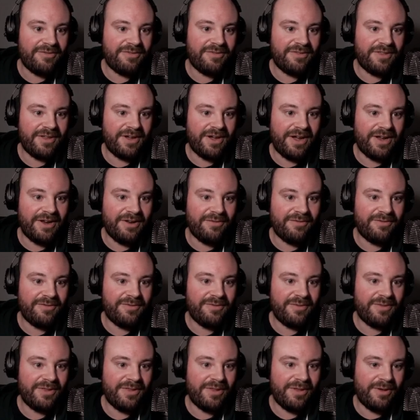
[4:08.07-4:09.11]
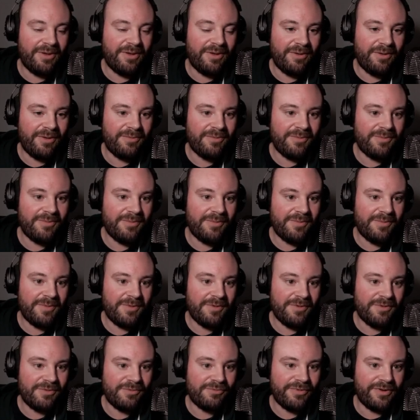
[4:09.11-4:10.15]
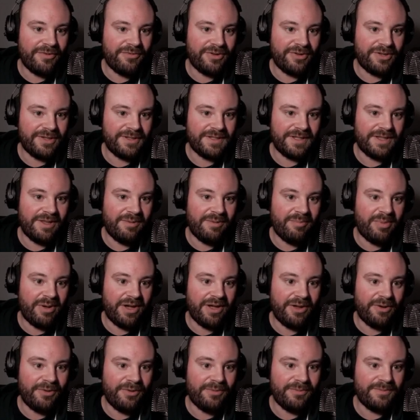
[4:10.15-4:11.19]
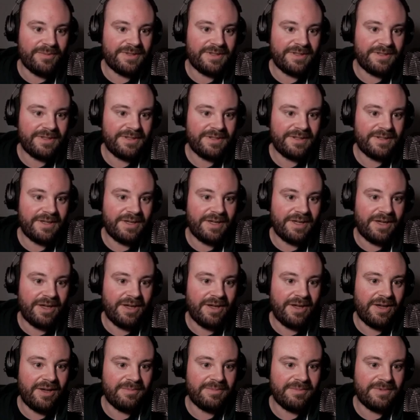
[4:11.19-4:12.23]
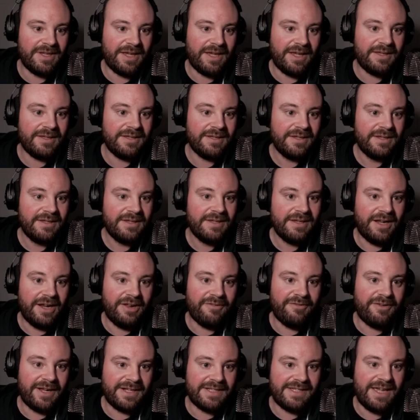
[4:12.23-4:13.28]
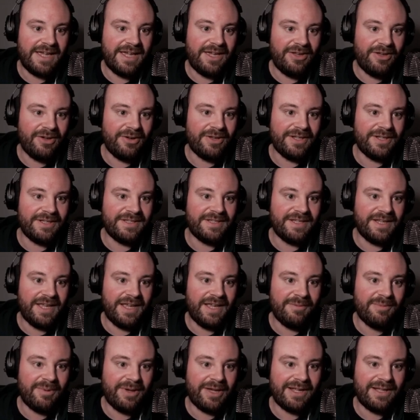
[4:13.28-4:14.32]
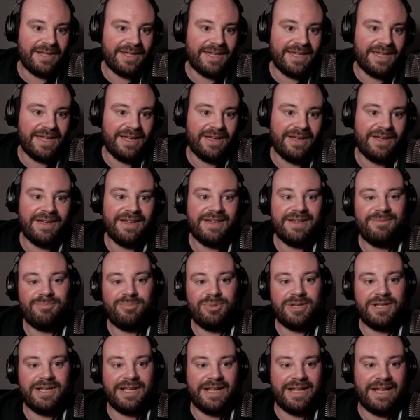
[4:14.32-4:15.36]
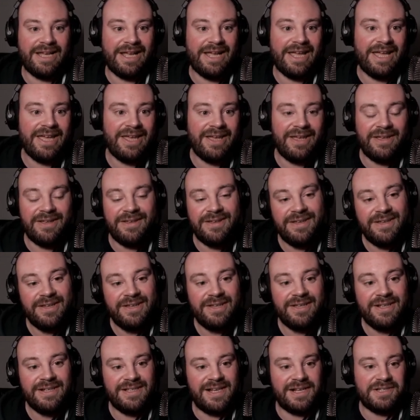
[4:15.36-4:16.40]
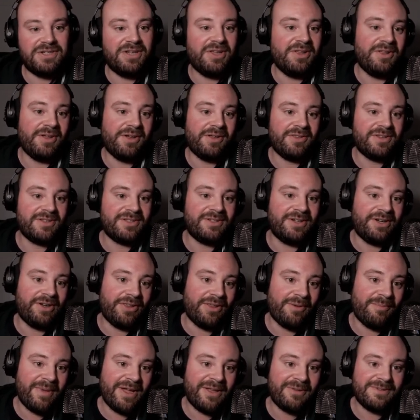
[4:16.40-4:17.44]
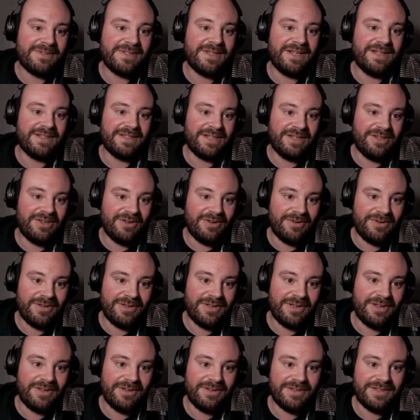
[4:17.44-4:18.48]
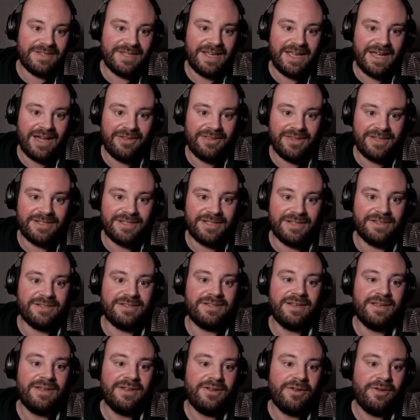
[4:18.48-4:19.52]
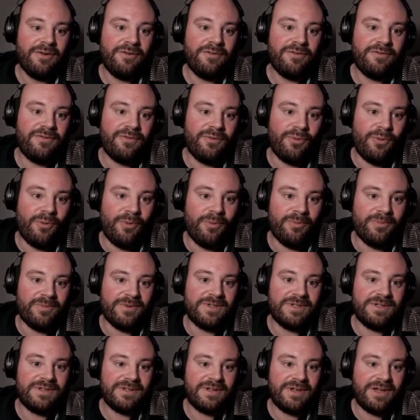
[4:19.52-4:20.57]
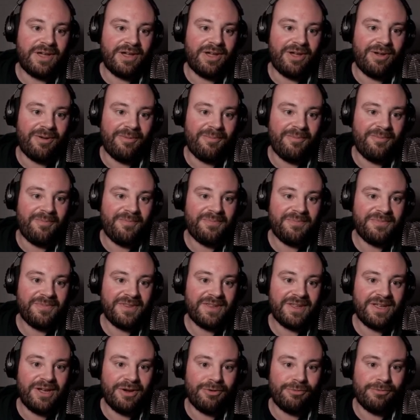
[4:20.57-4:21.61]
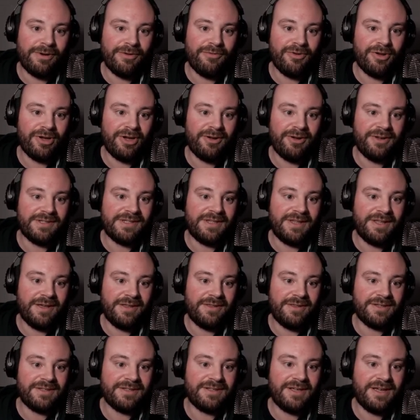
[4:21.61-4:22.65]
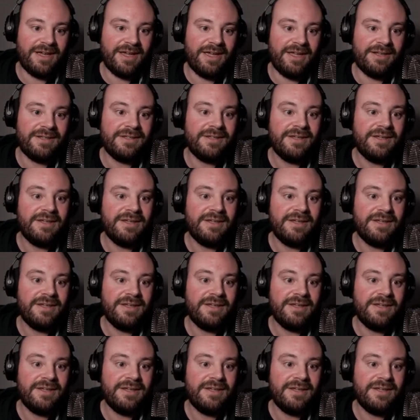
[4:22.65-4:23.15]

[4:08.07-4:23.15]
the kind of the rivers and the biomes update. And in fact, here you can see by clicking here, it's actually the other side of the mountains, and you can see how this is formed a river going to the other side.